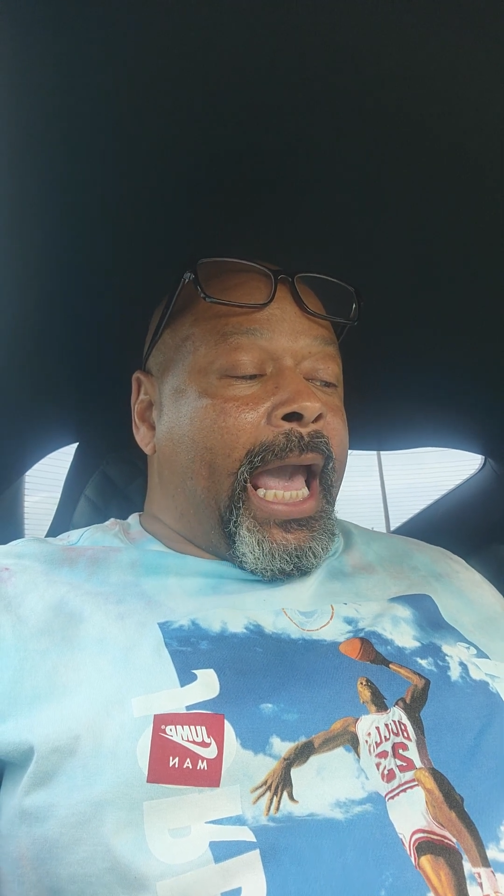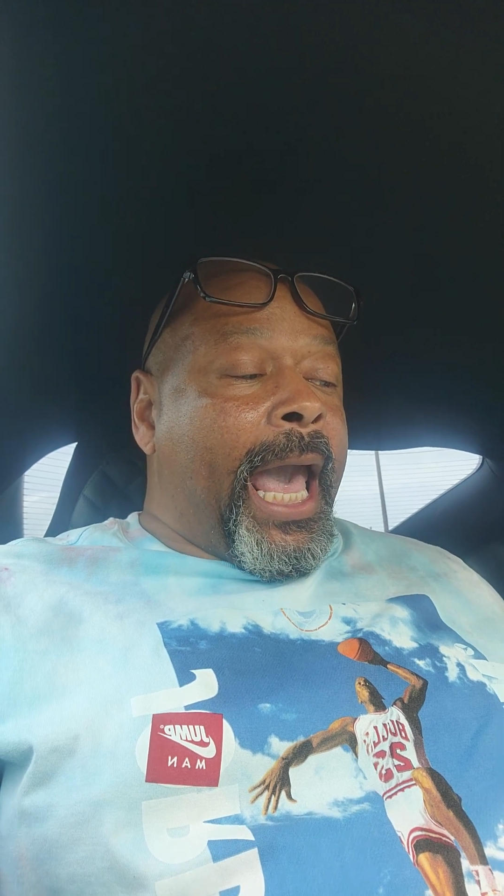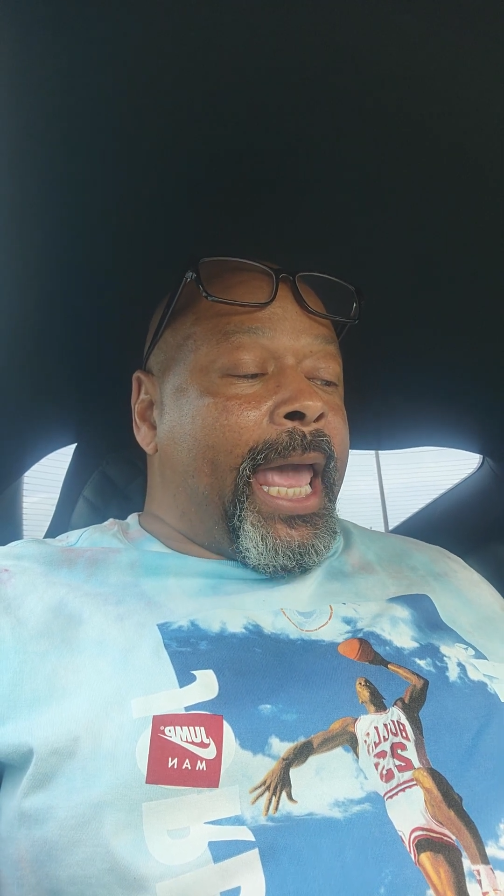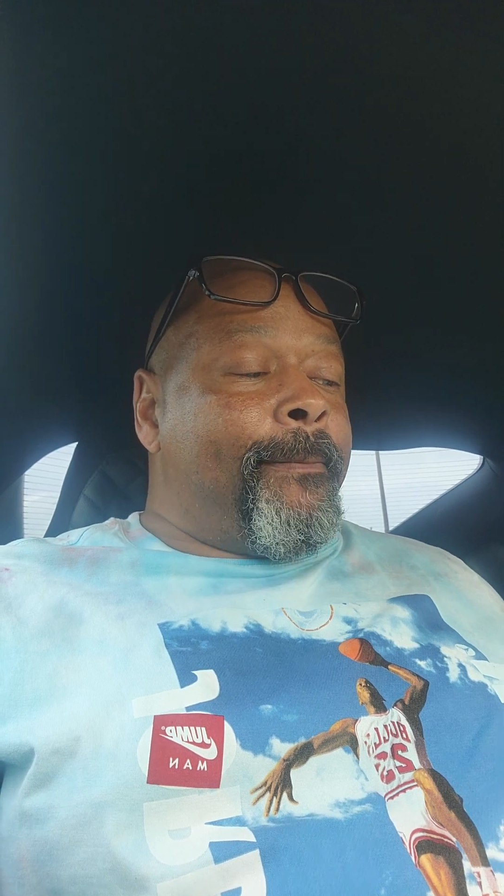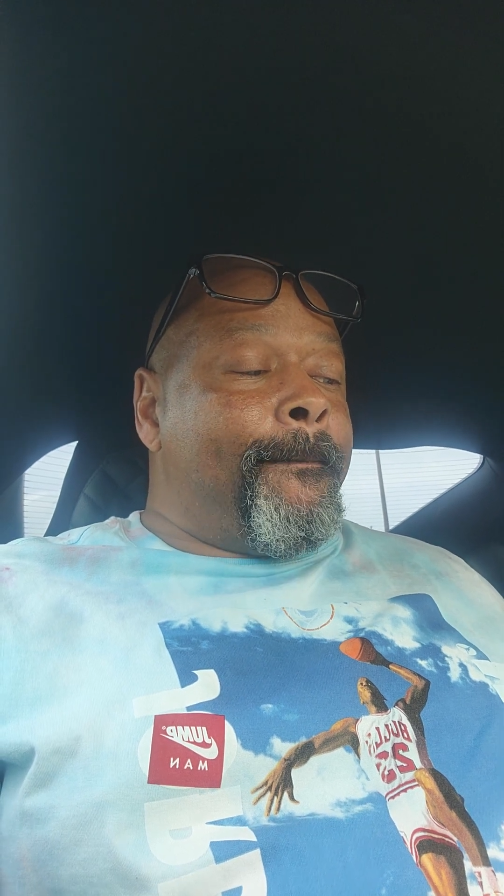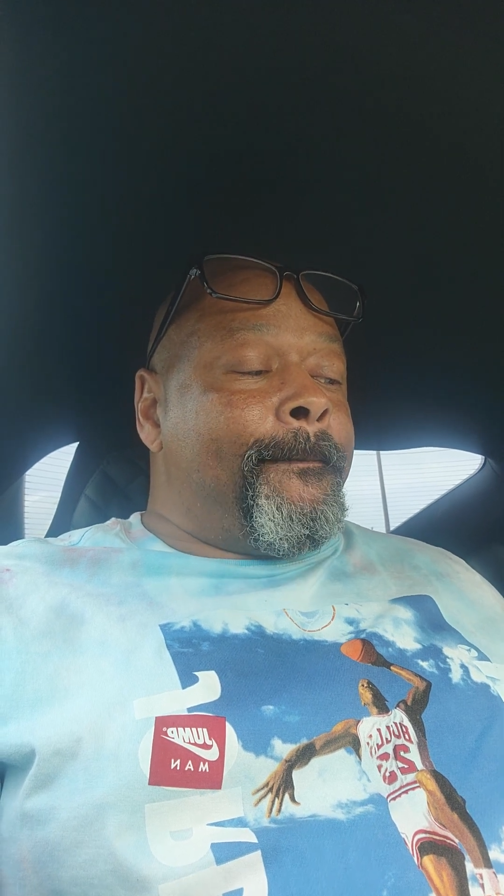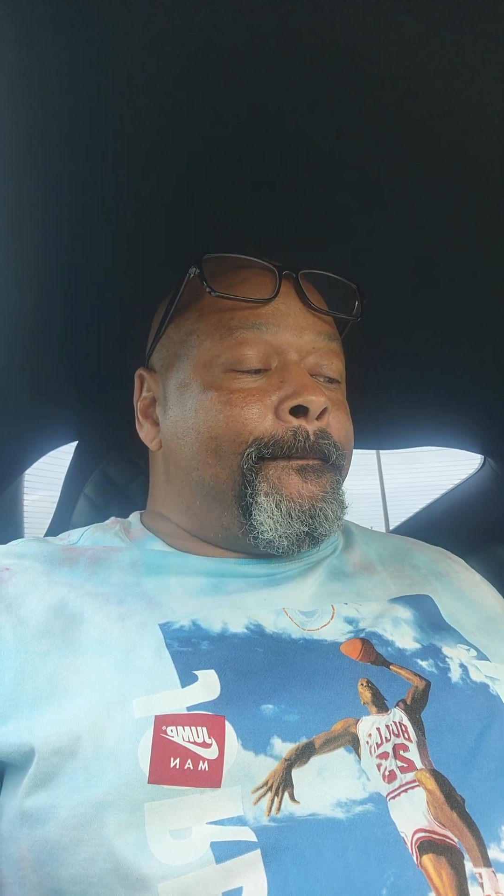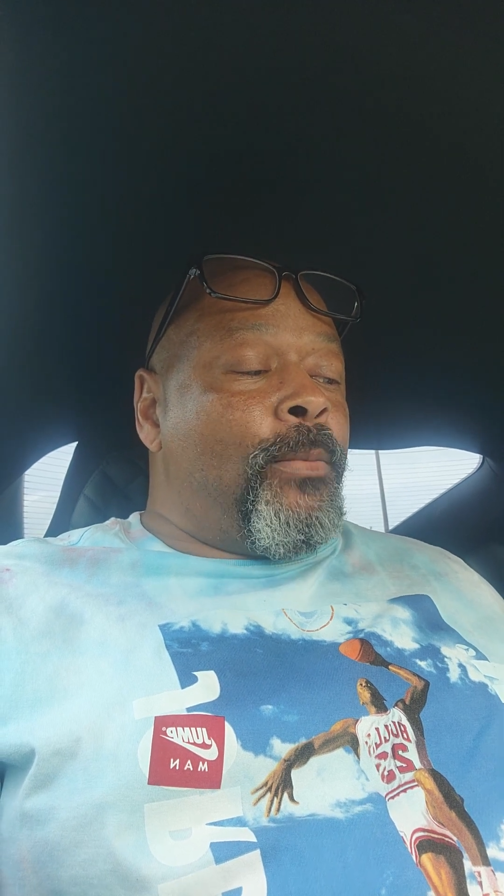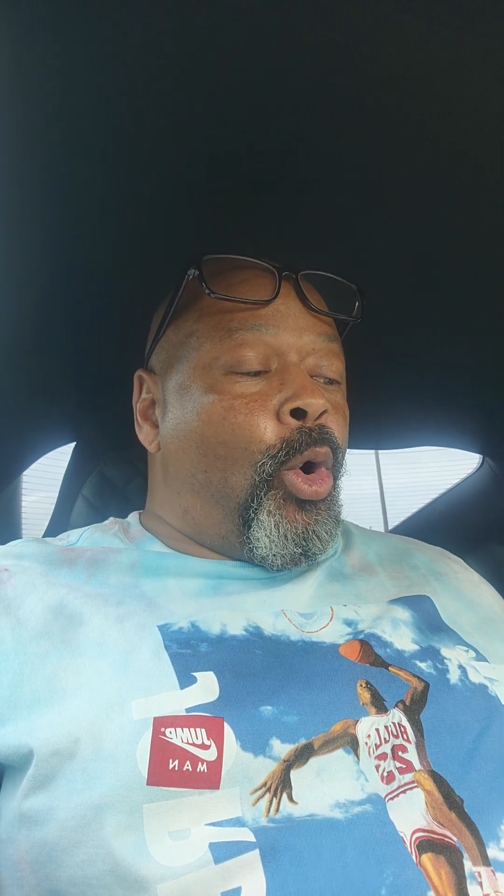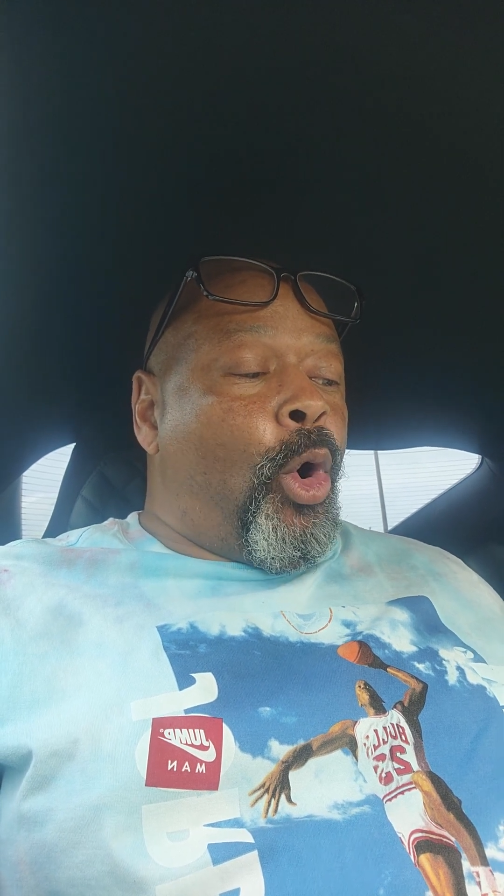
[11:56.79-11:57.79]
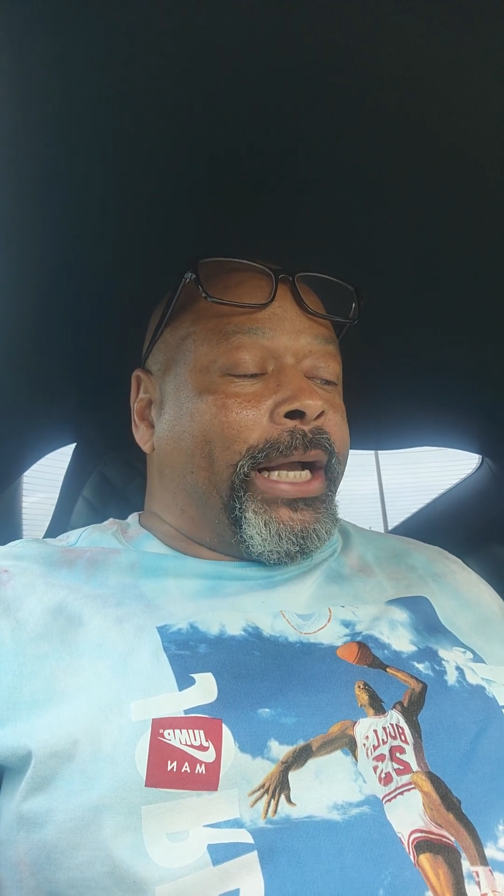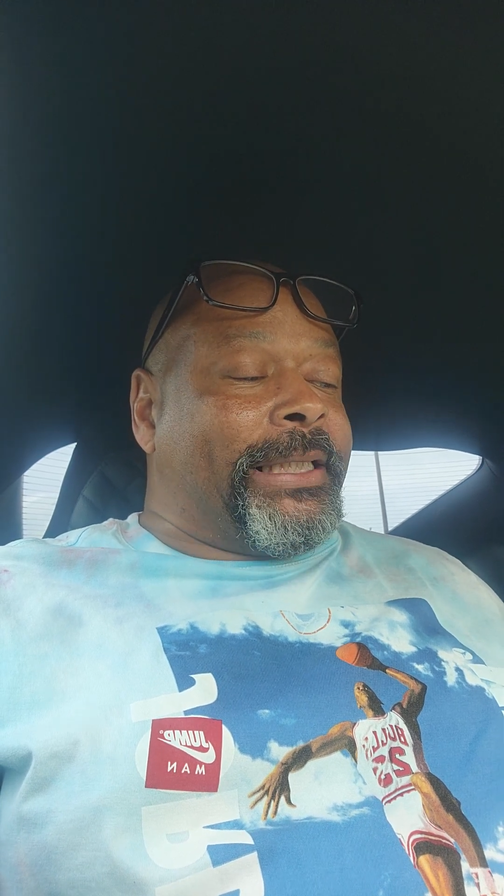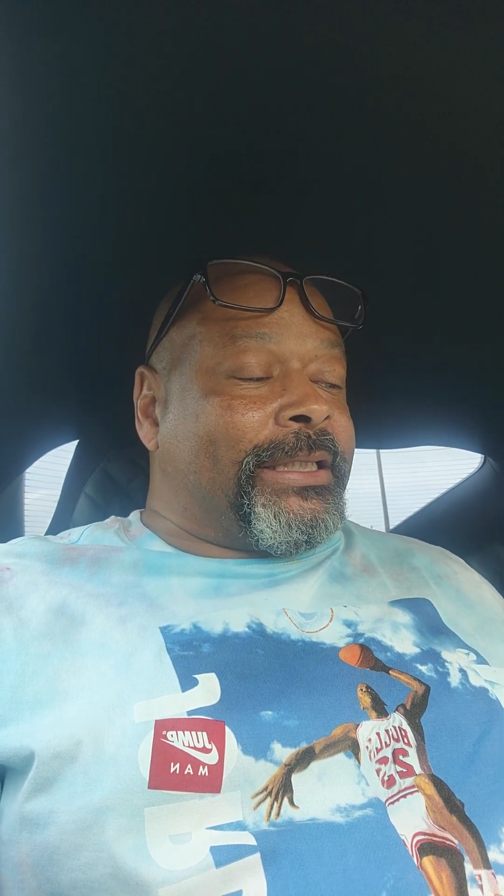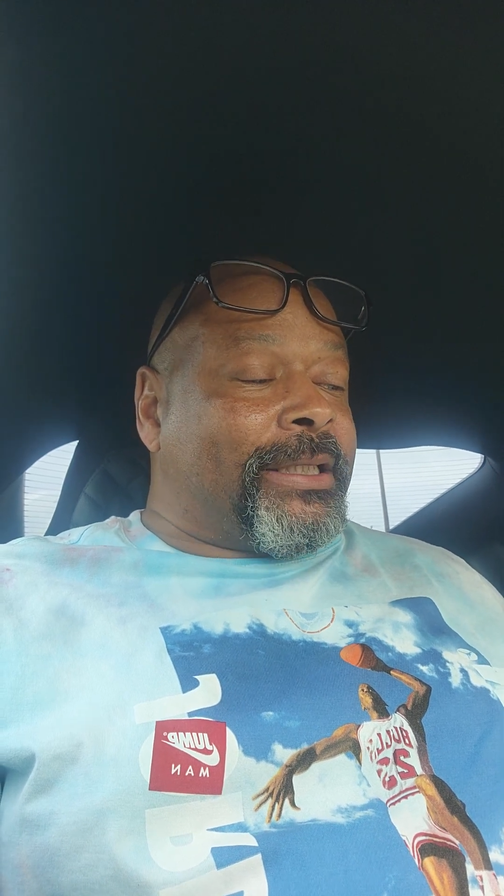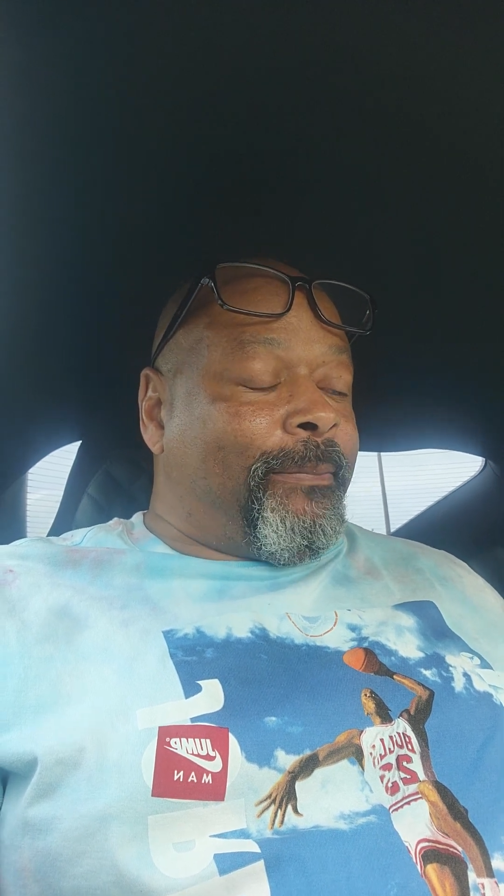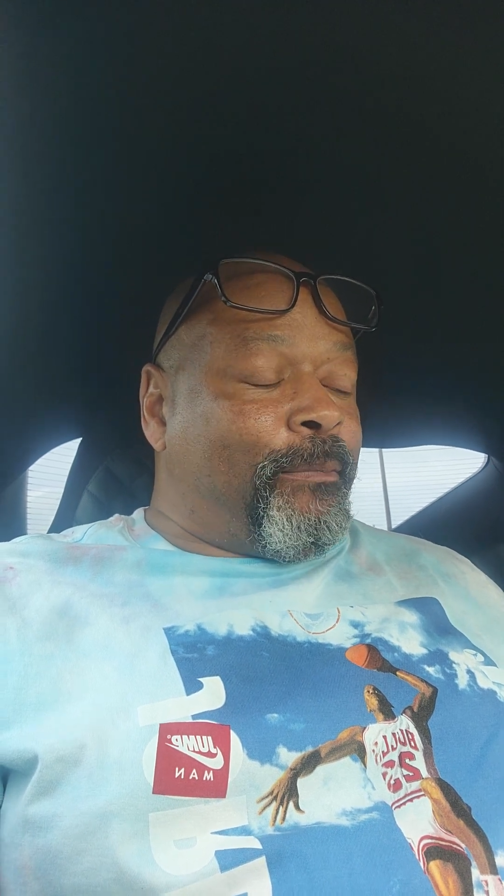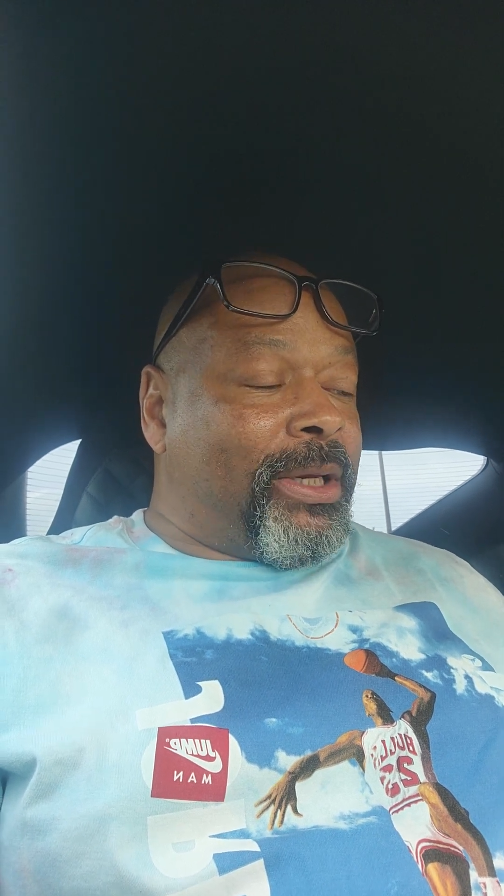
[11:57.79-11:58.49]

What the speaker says: and moist